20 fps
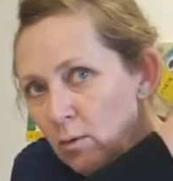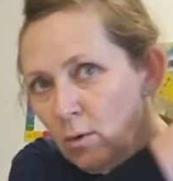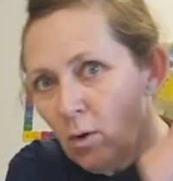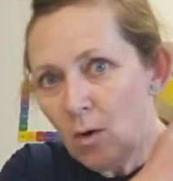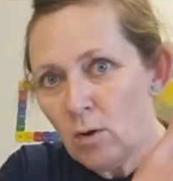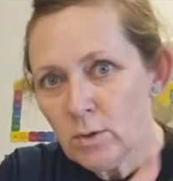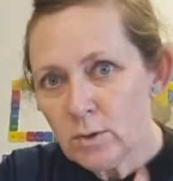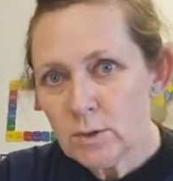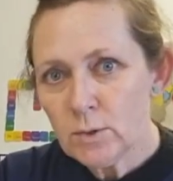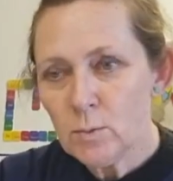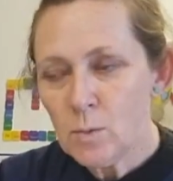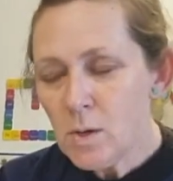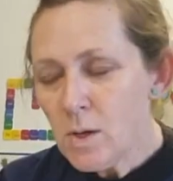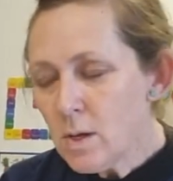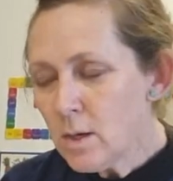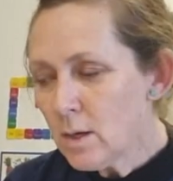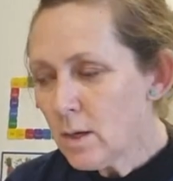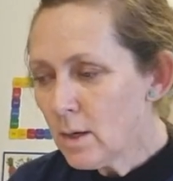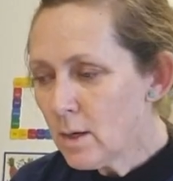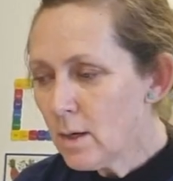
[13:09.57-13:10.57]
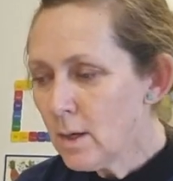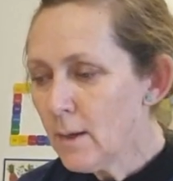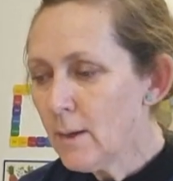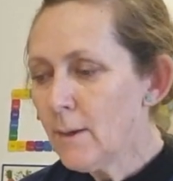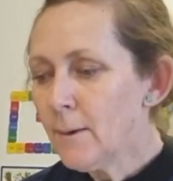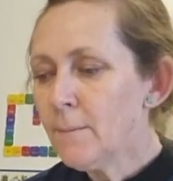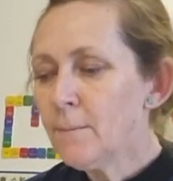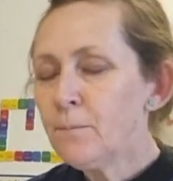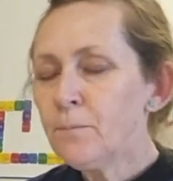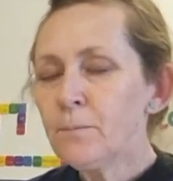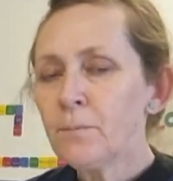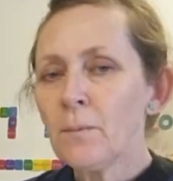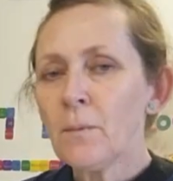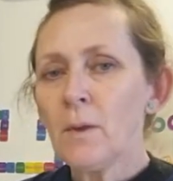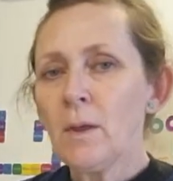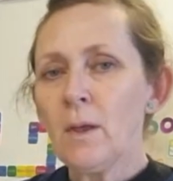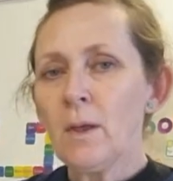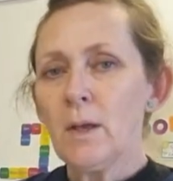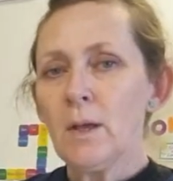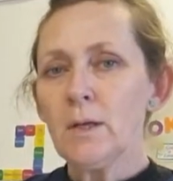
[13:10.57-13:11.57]
last week?
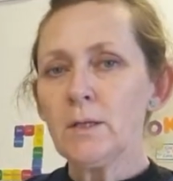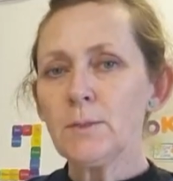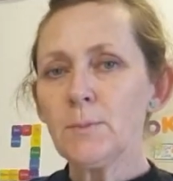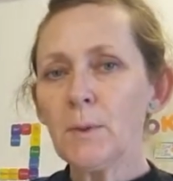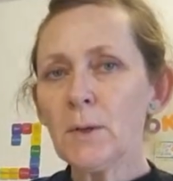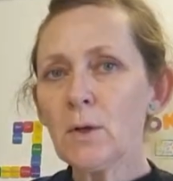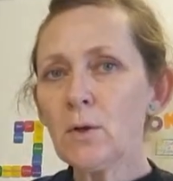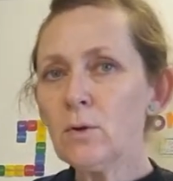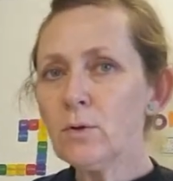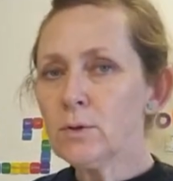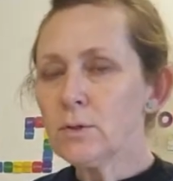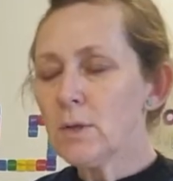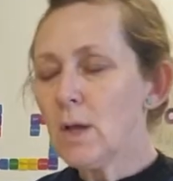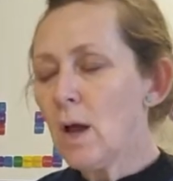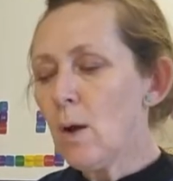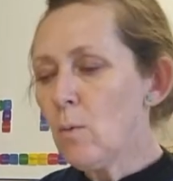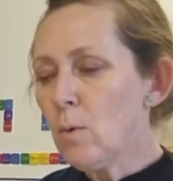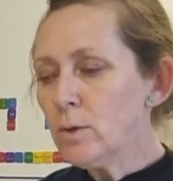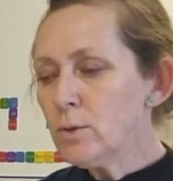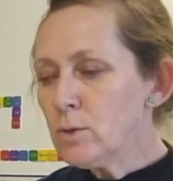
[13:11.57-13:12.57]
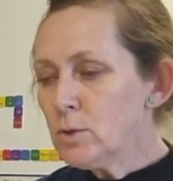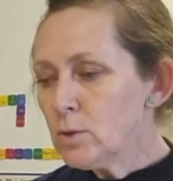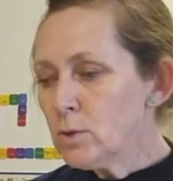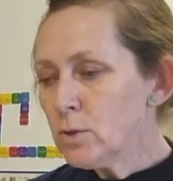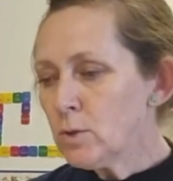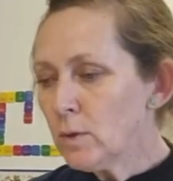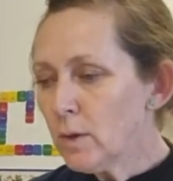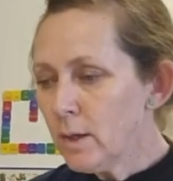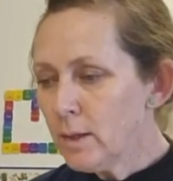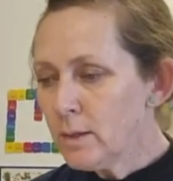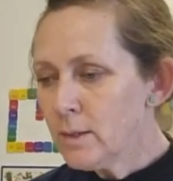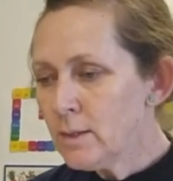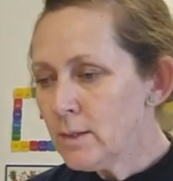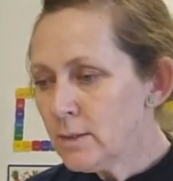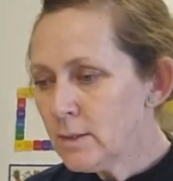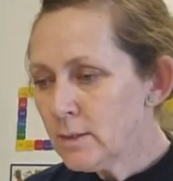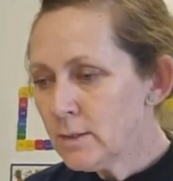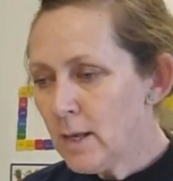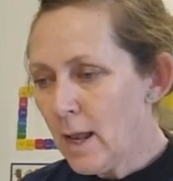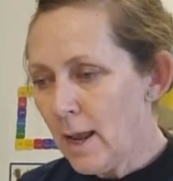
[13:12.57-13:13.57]
It's because I want you to
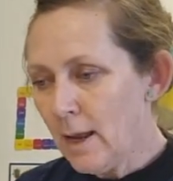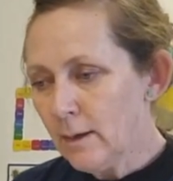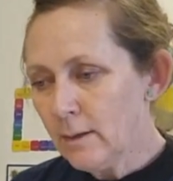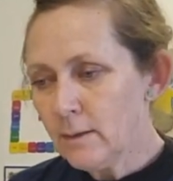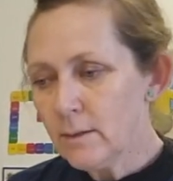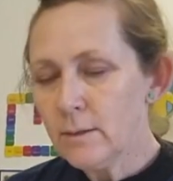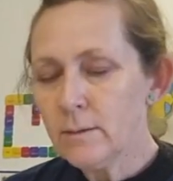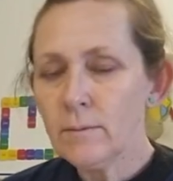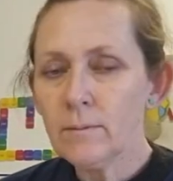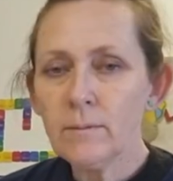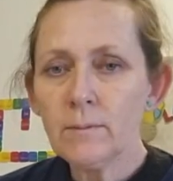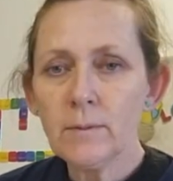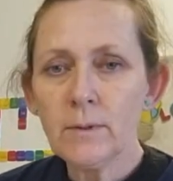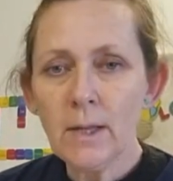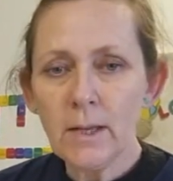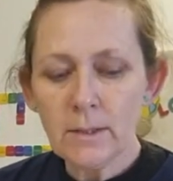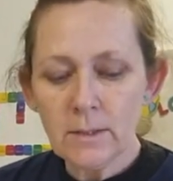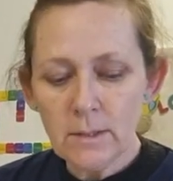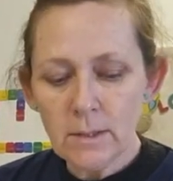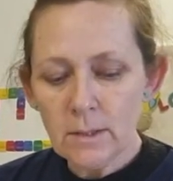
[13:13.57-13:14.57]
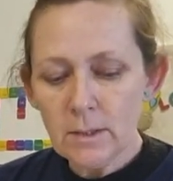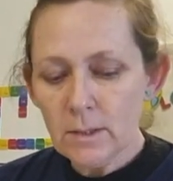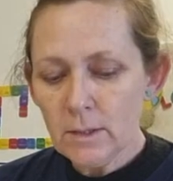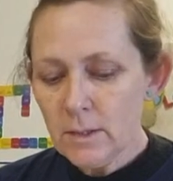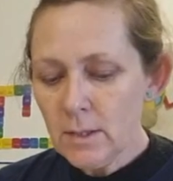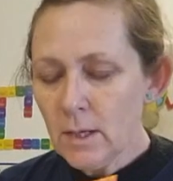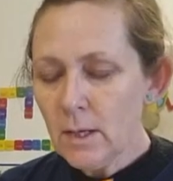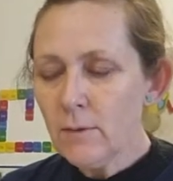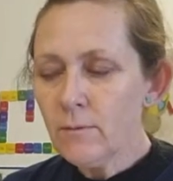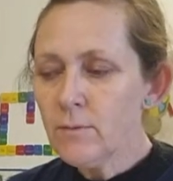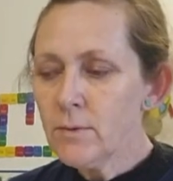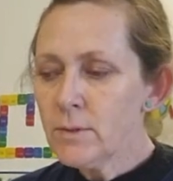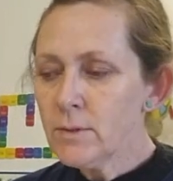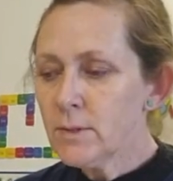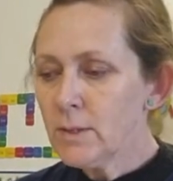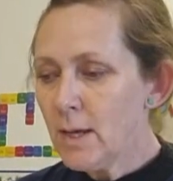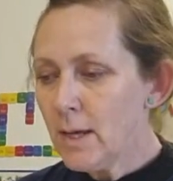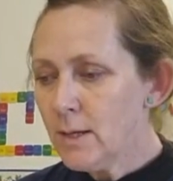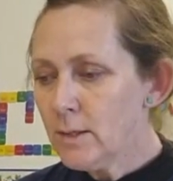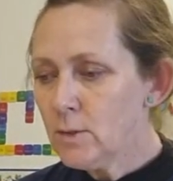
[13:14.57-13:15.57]
understand that, think of
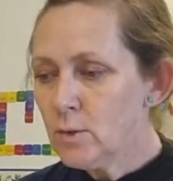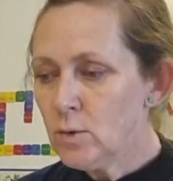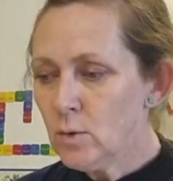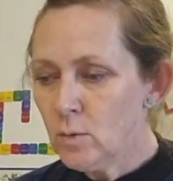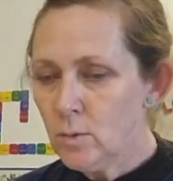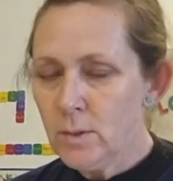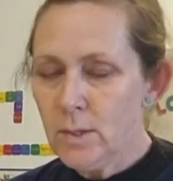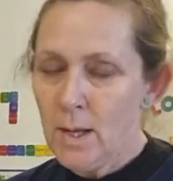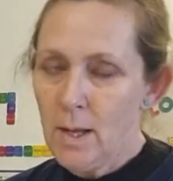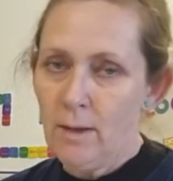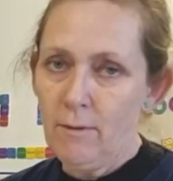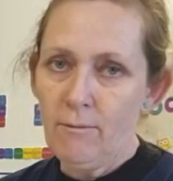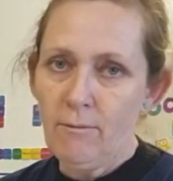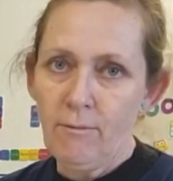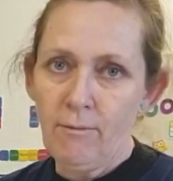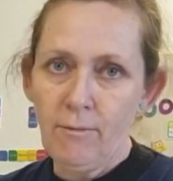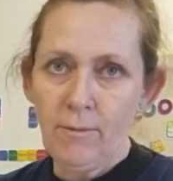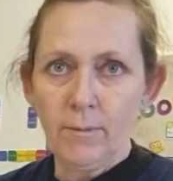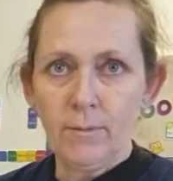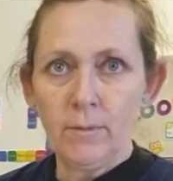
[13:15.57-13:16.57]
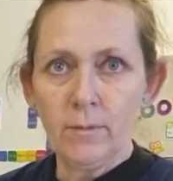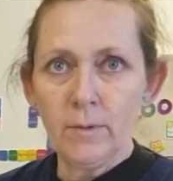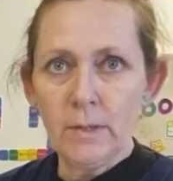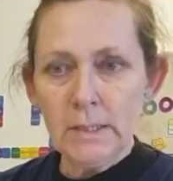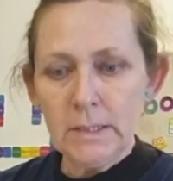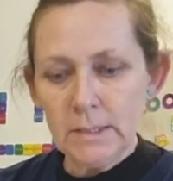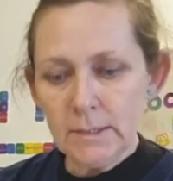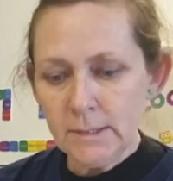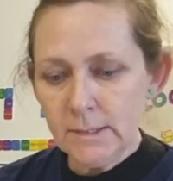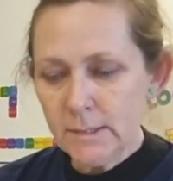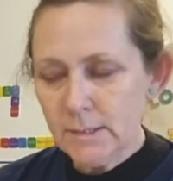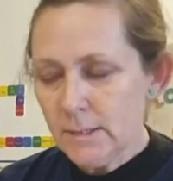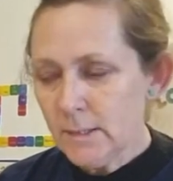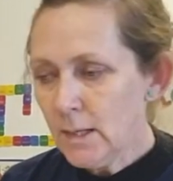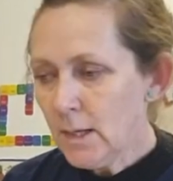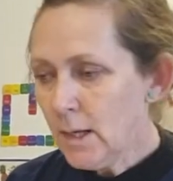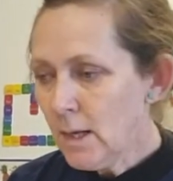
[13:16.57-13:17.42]
this as your life, right?